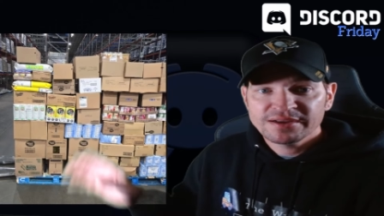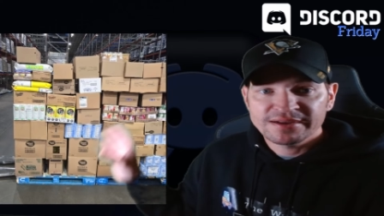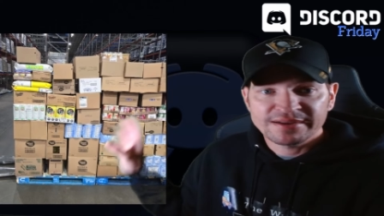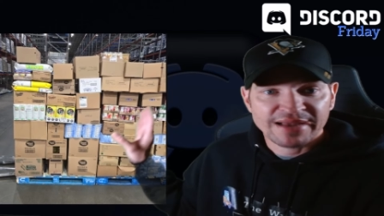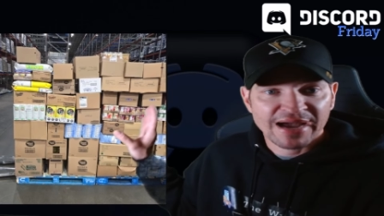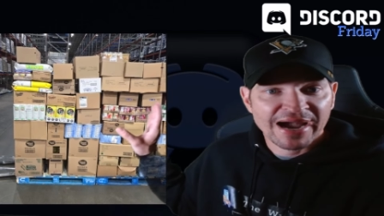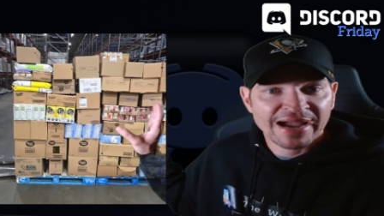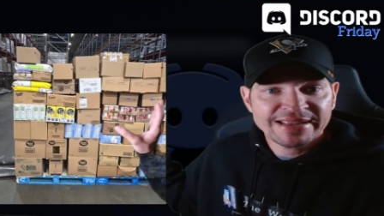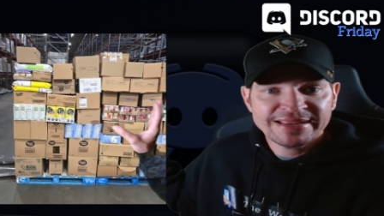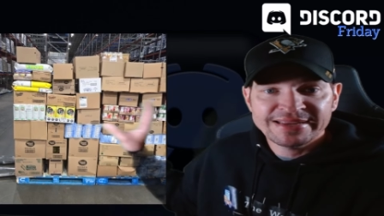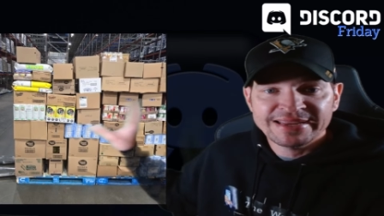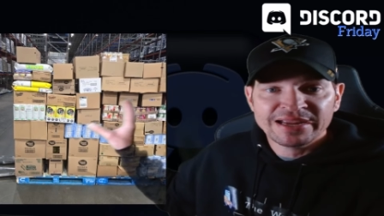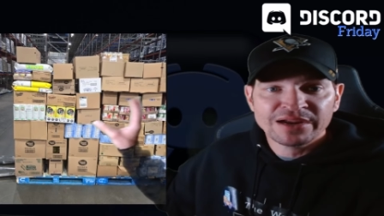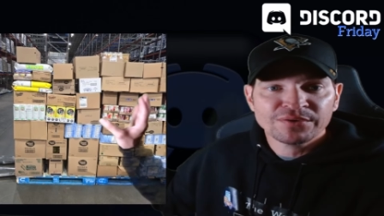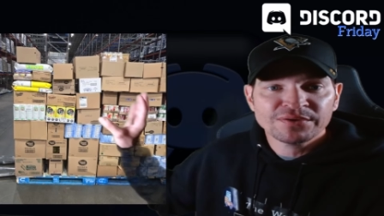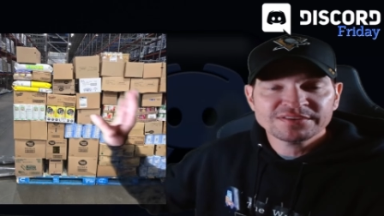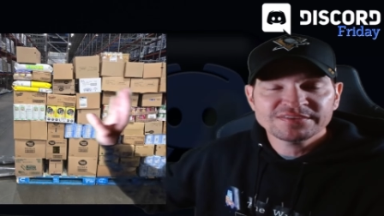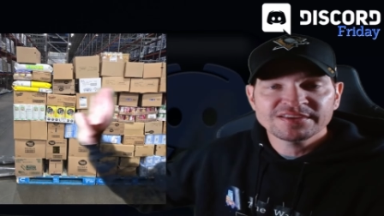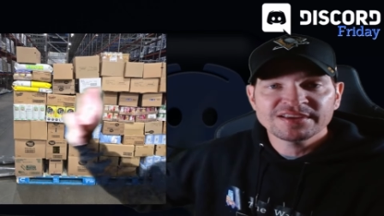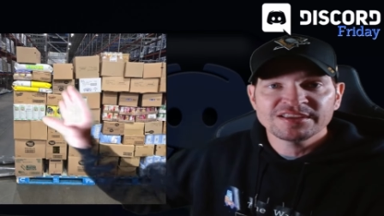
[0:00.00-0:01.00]
I
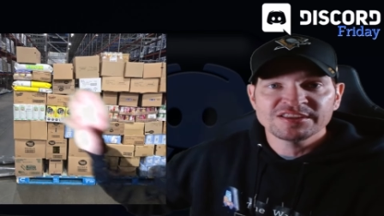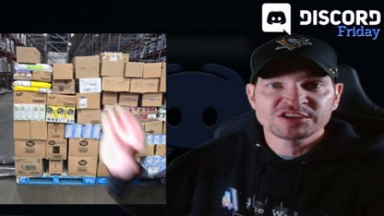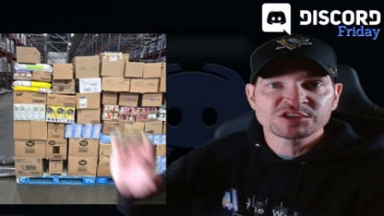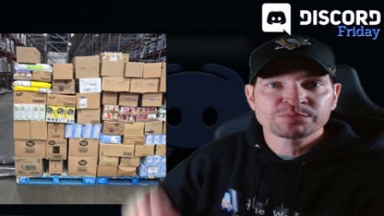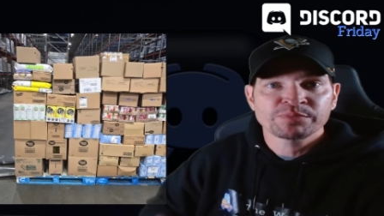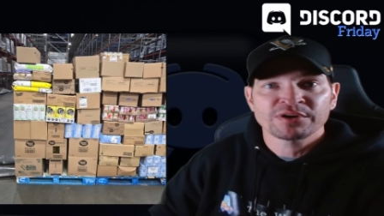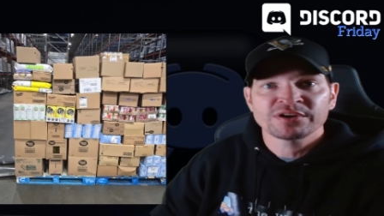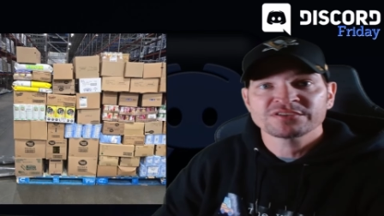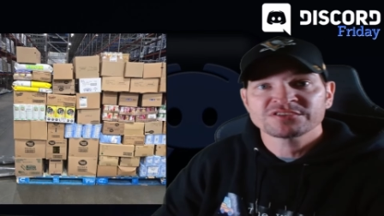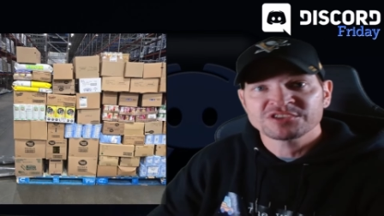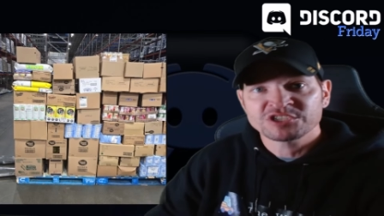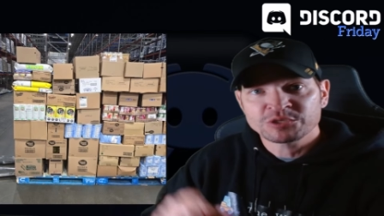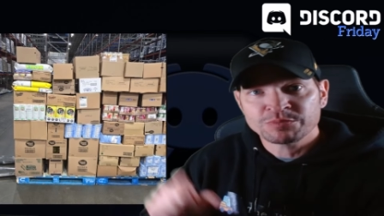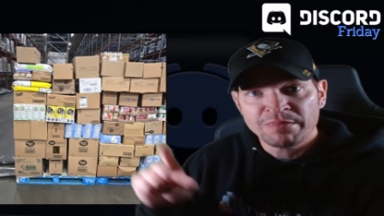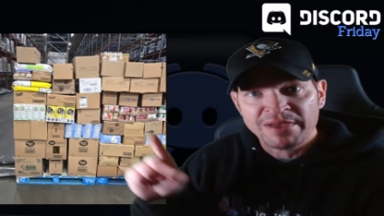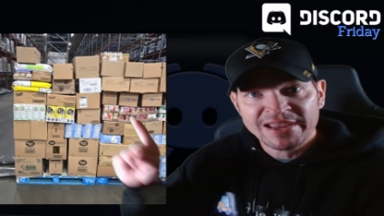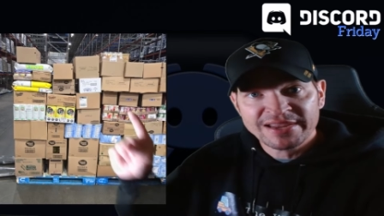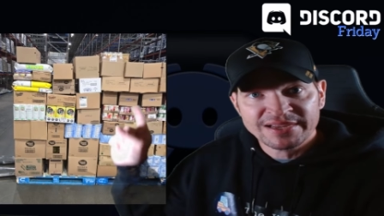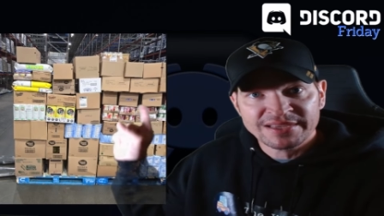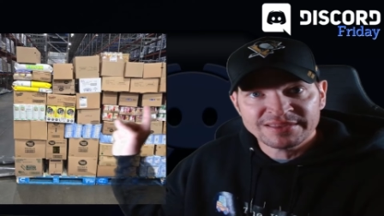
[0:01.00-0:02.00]
guarantee this person's
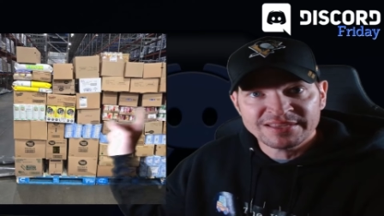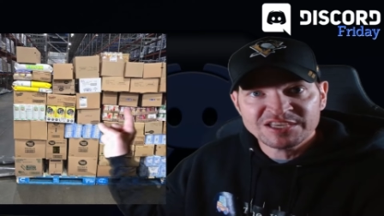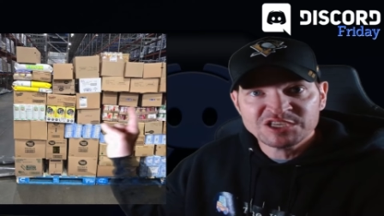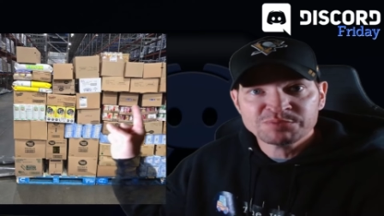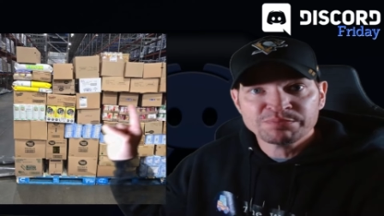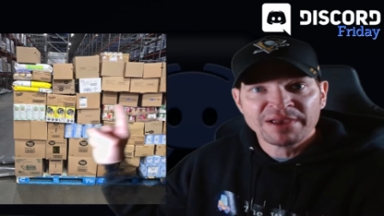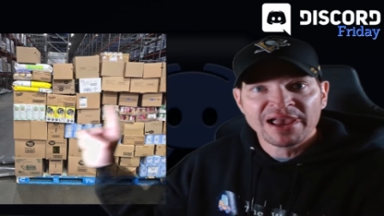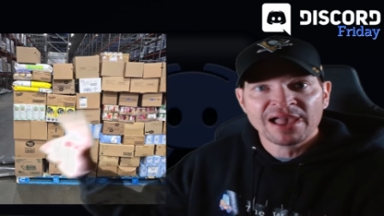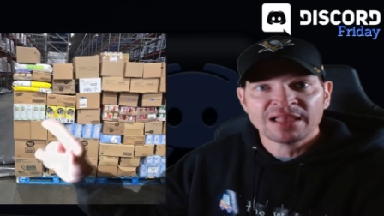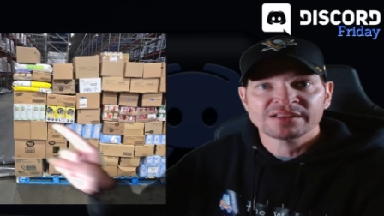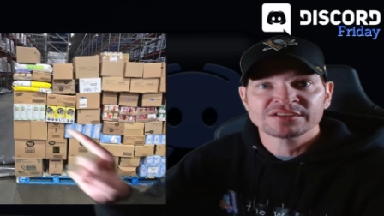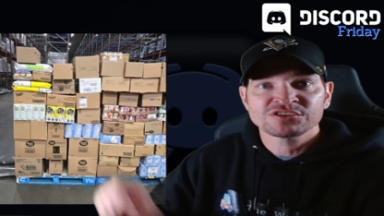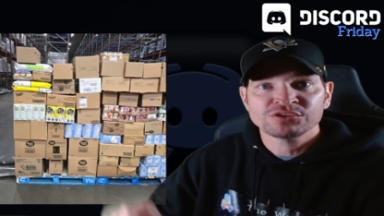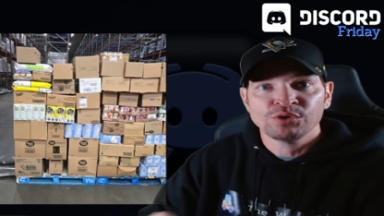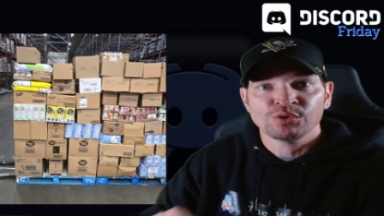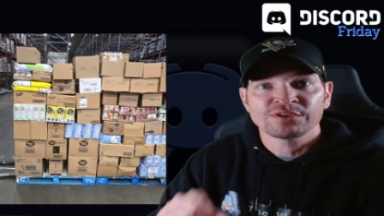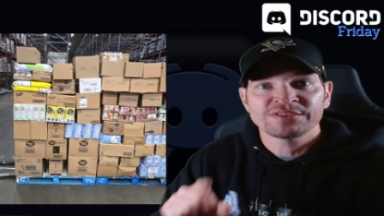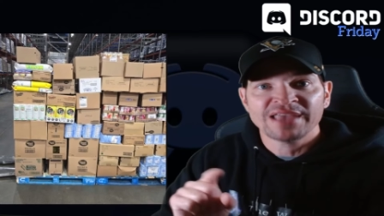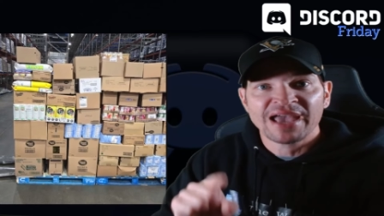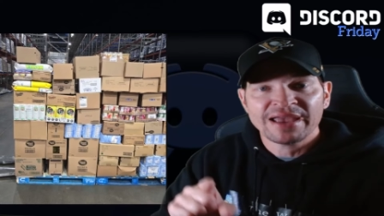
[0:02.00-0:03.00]
making these pallets
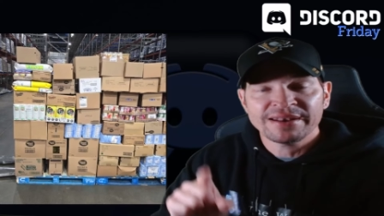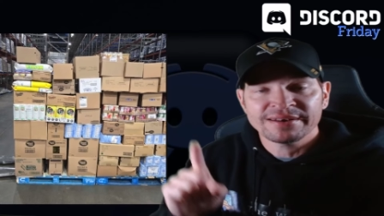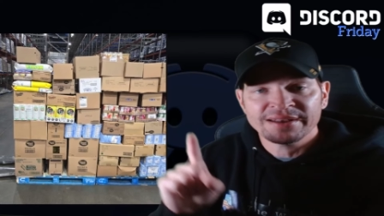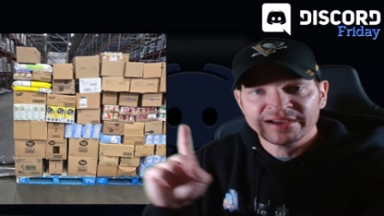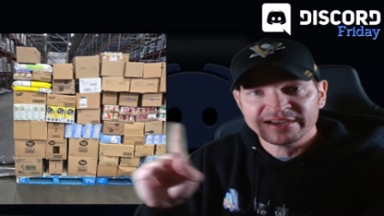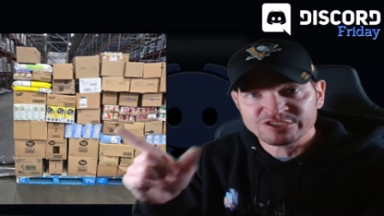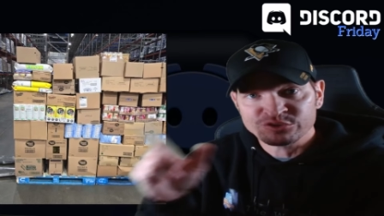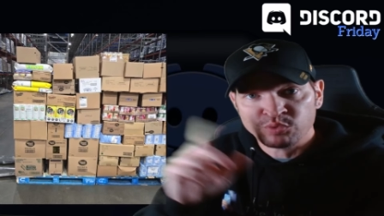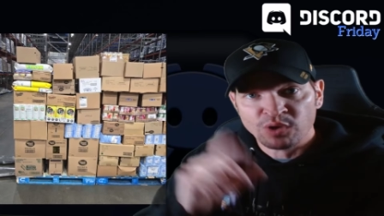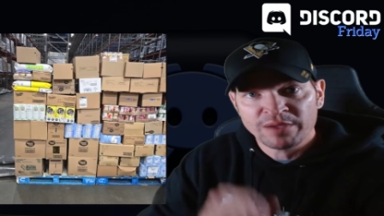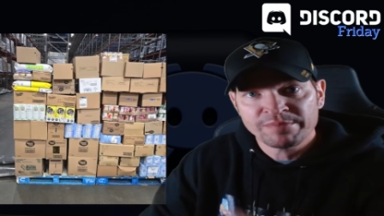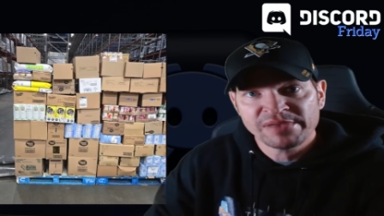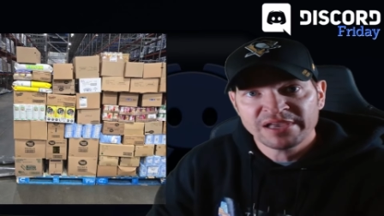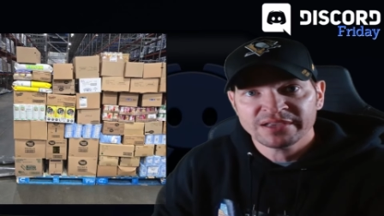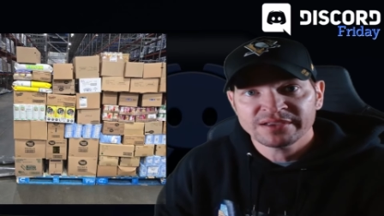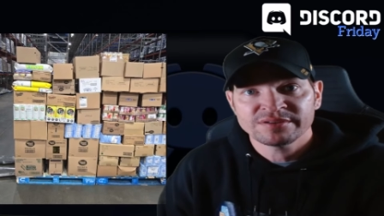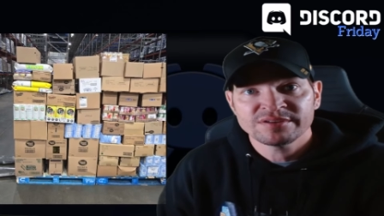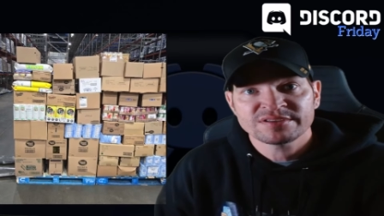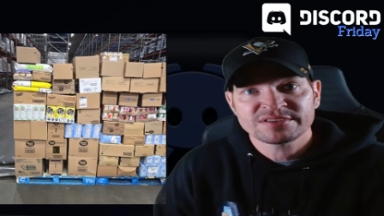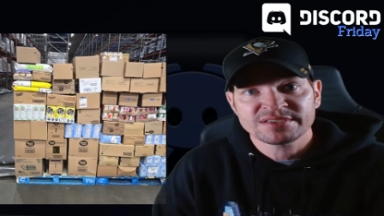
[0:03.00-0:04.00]
look that nice while
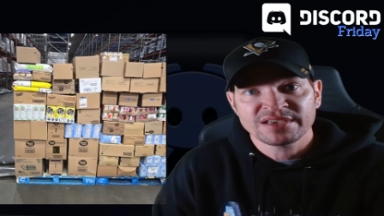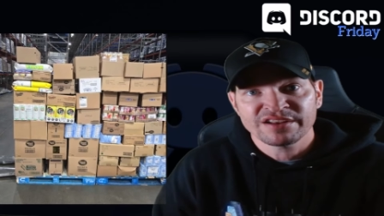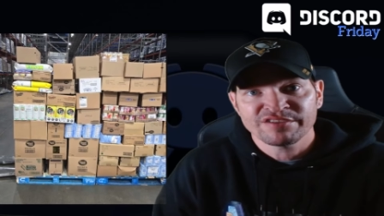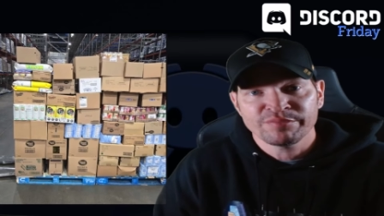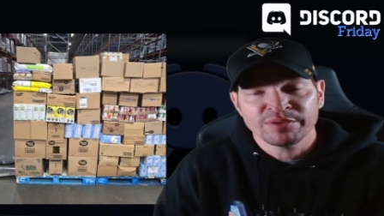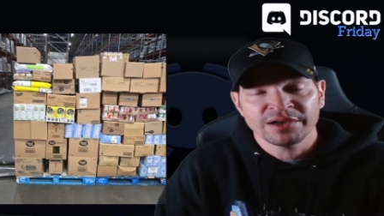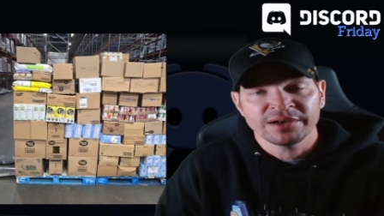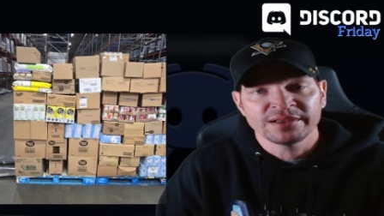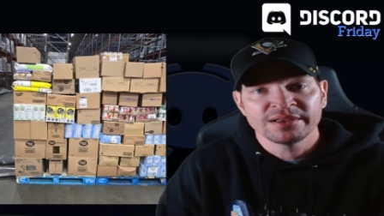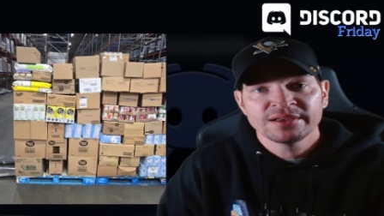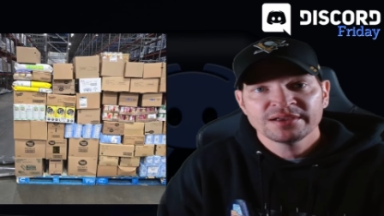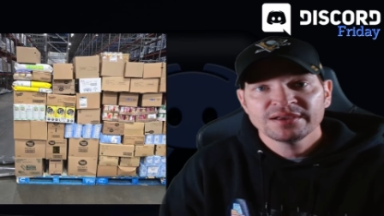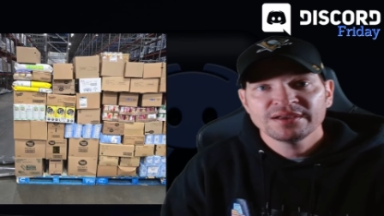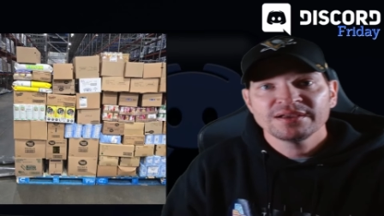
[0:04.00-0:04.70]
making set of money.